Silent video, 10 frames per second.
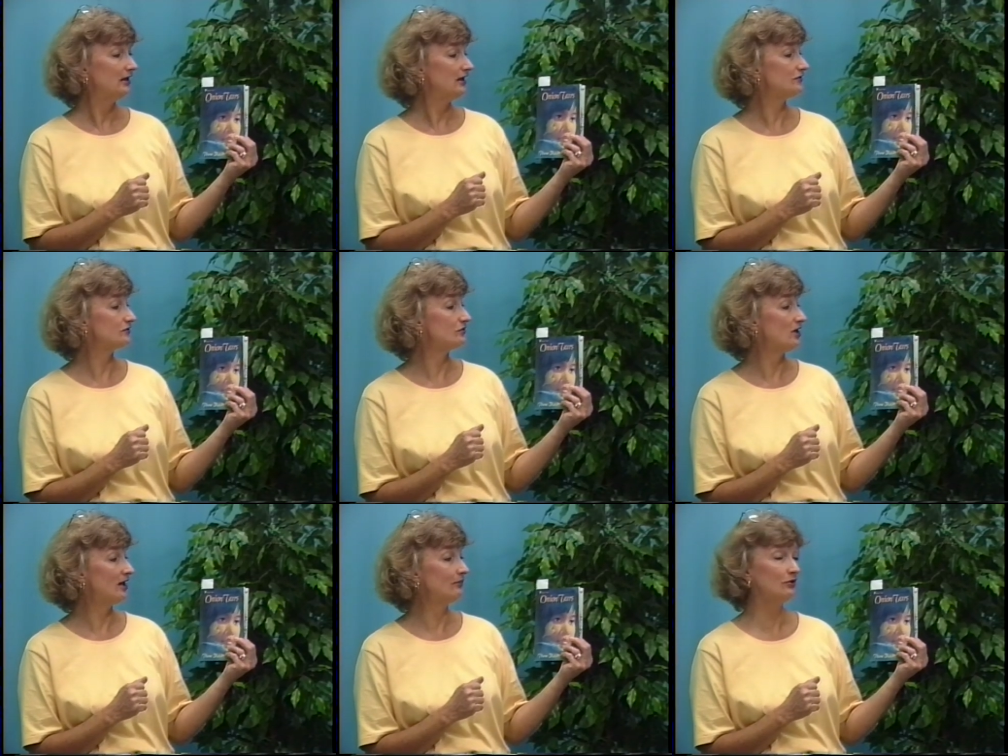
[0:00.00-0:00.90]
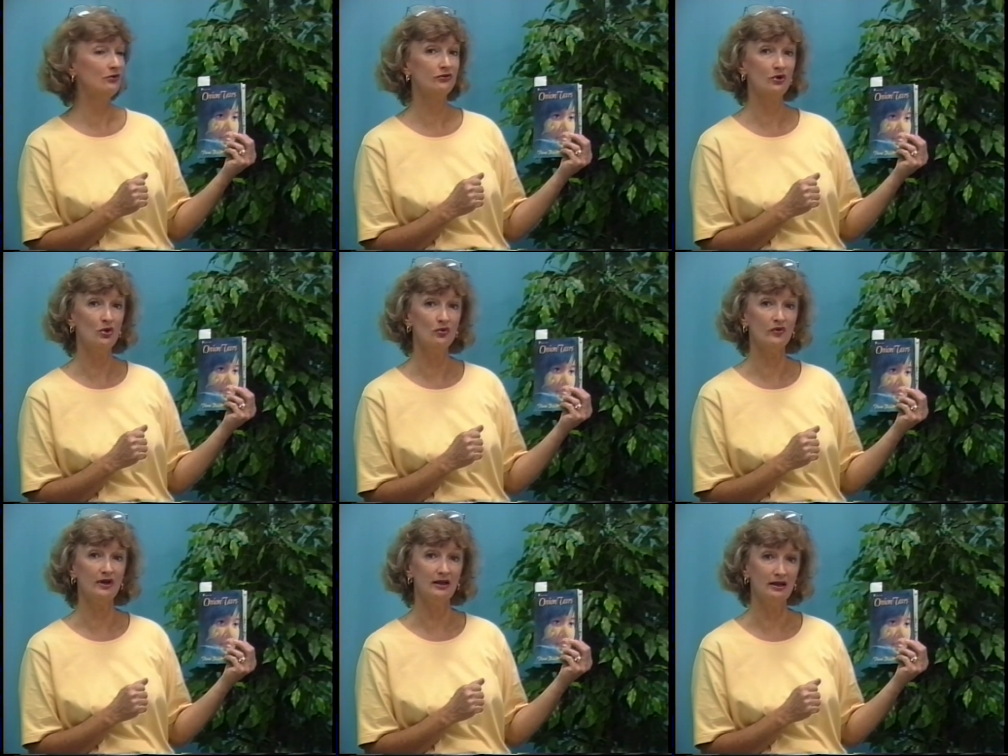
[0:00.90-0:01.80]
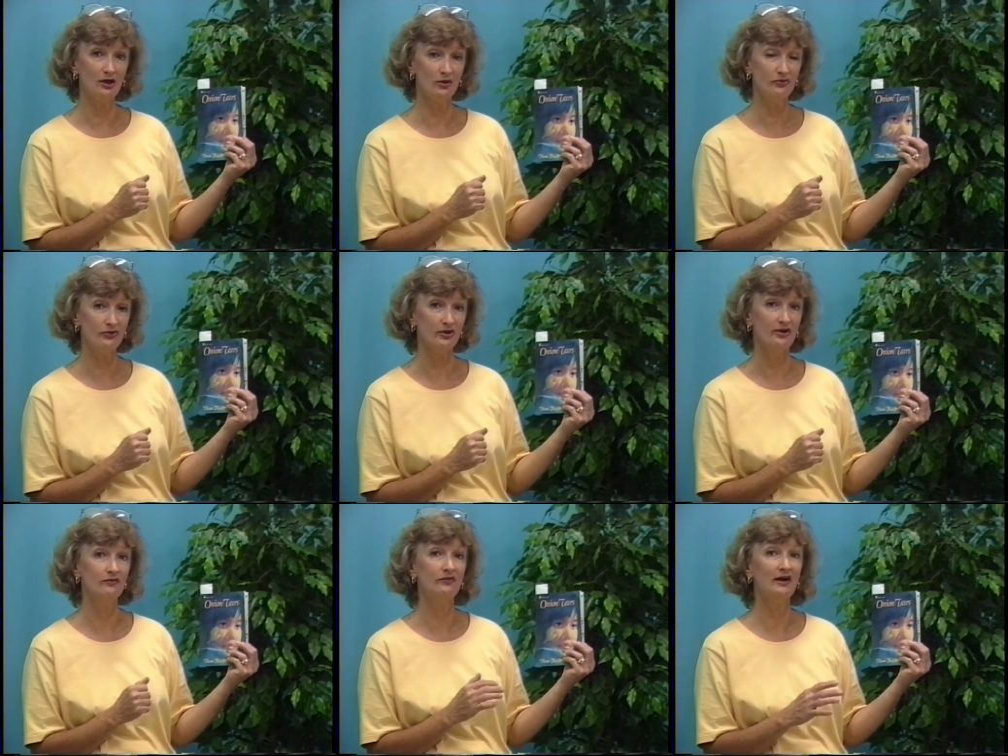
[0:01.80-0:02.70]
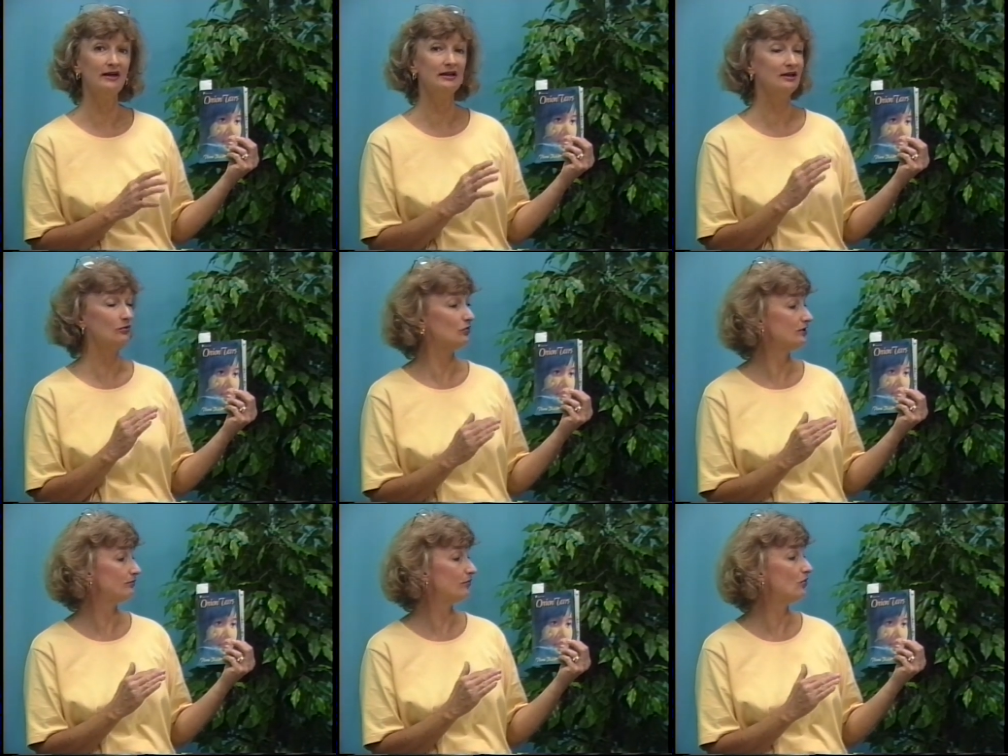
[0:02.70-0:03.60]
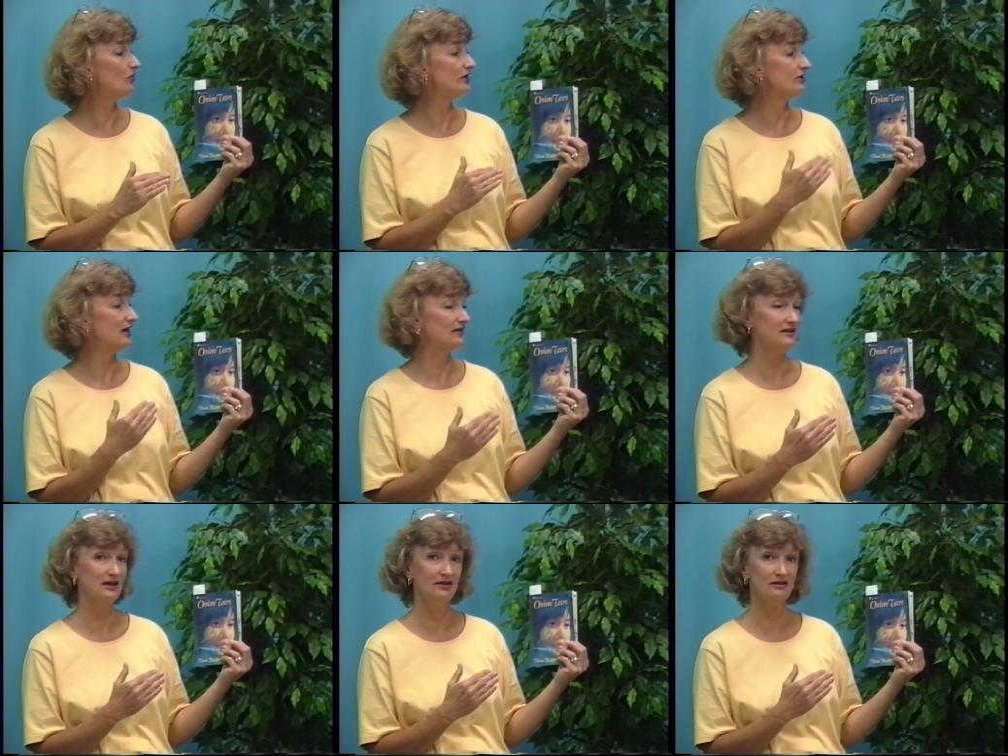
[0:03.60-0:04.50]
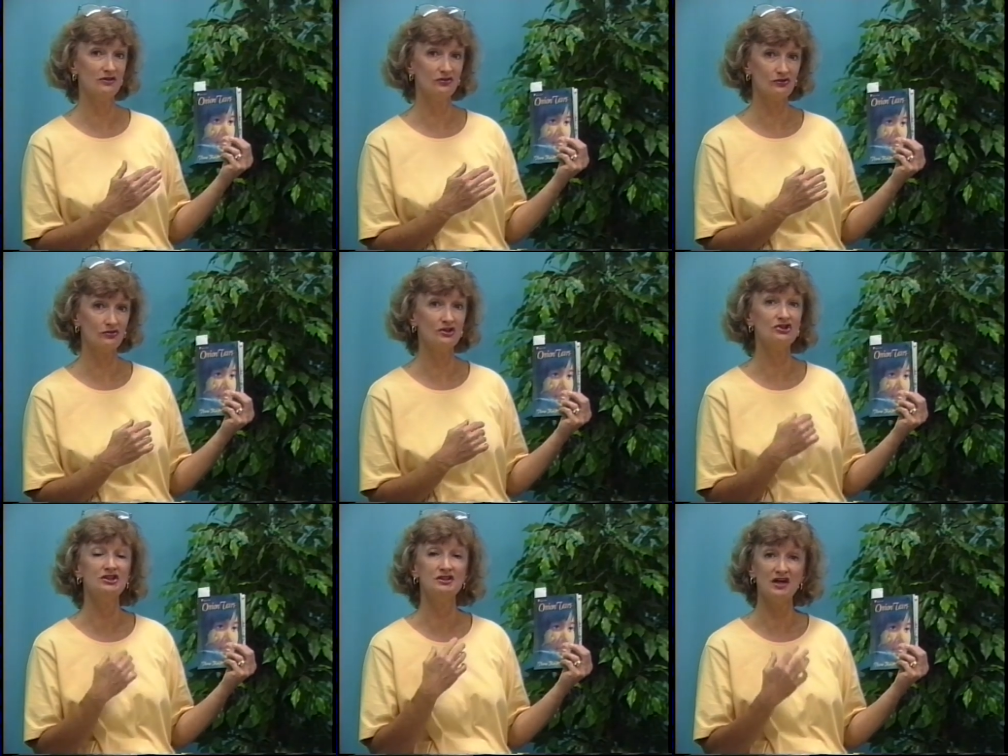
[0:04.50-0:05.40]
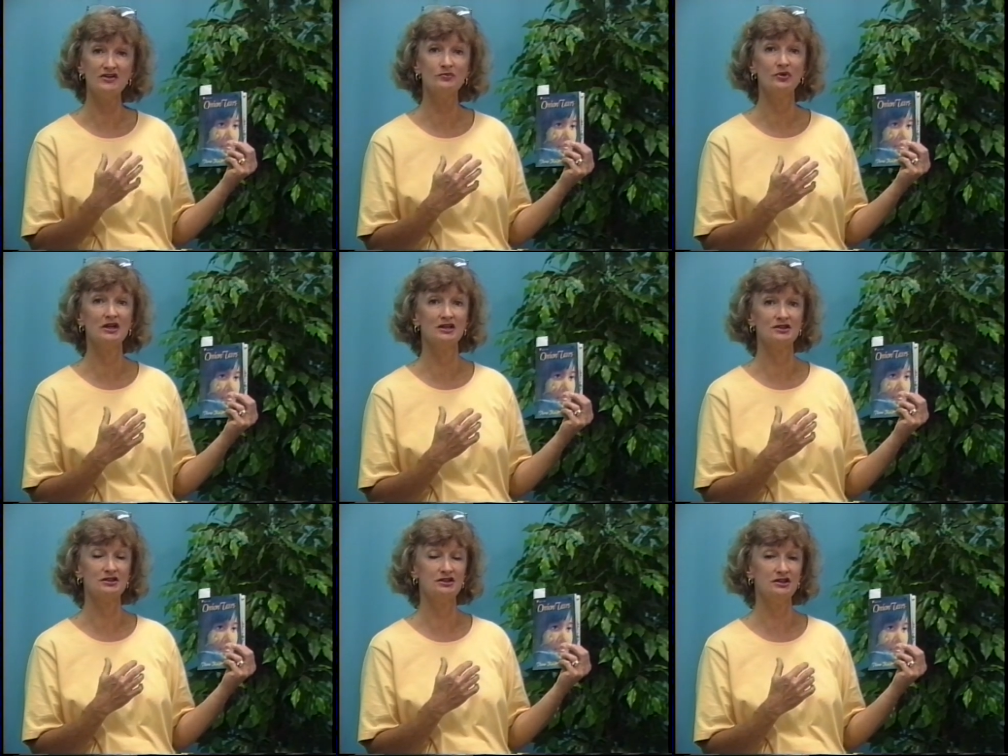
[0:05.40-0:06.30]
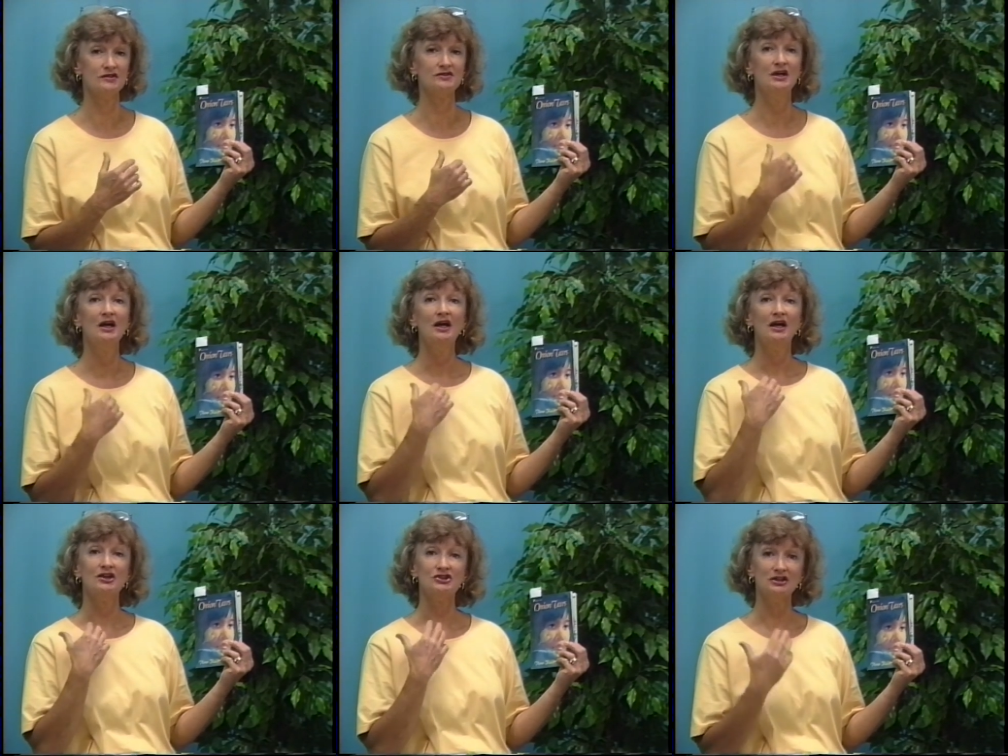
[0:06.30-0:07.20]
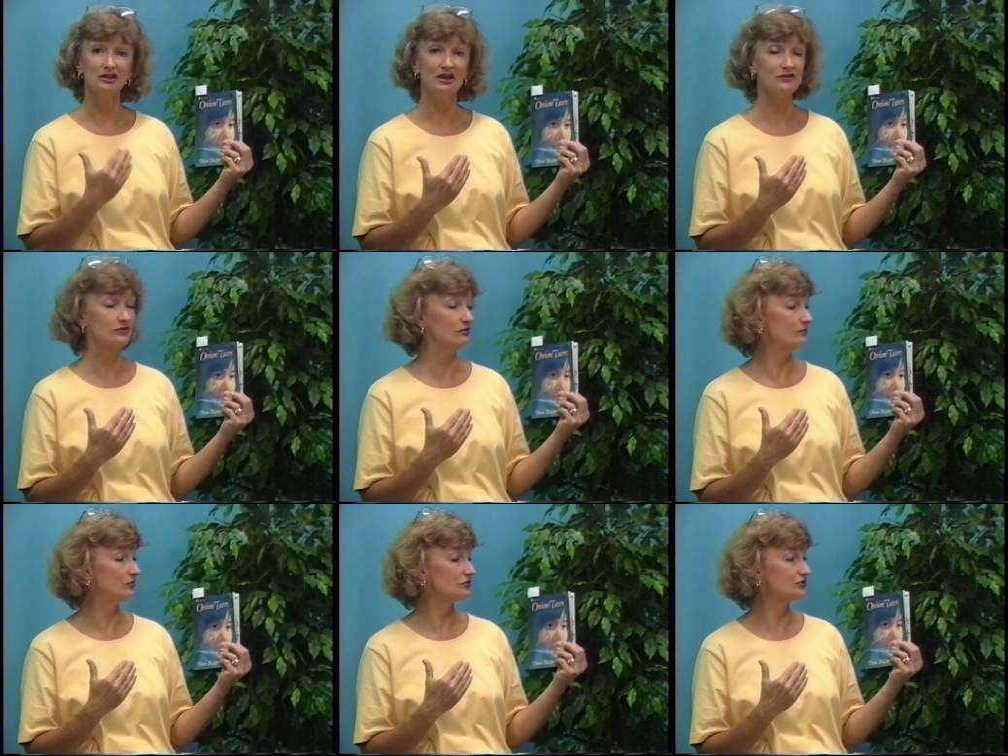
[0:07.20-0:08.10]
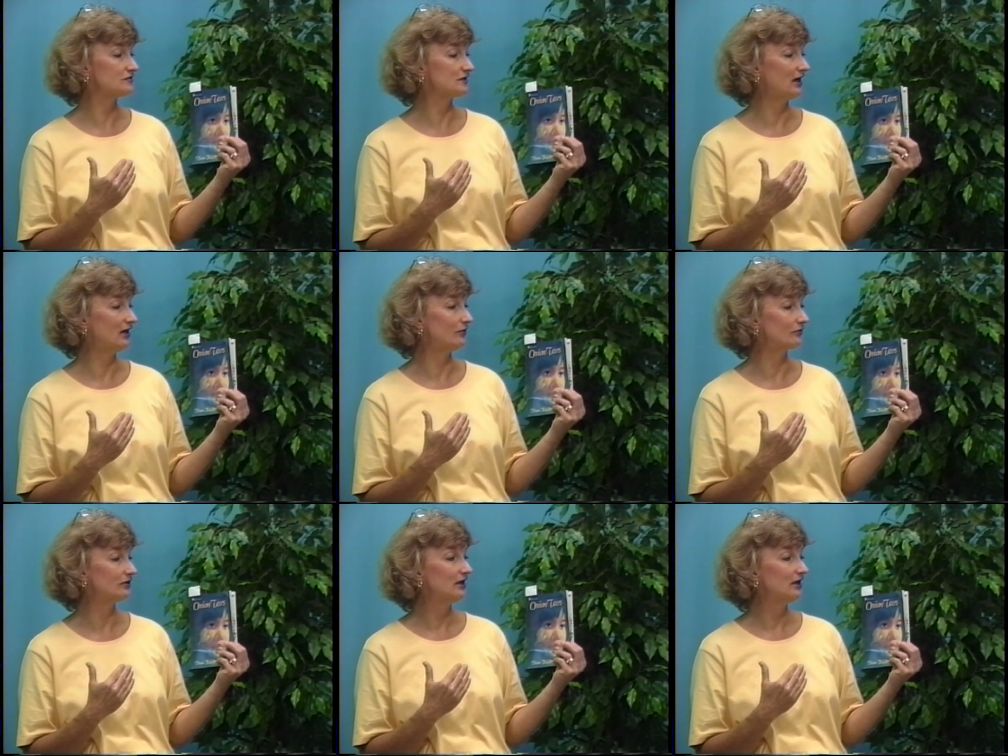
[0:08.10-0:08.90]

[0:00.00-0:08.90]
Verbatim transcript: And so Nam goes over and helps her. And finally, at one point at the end of the story, she does break into tears and she lets her emotions out.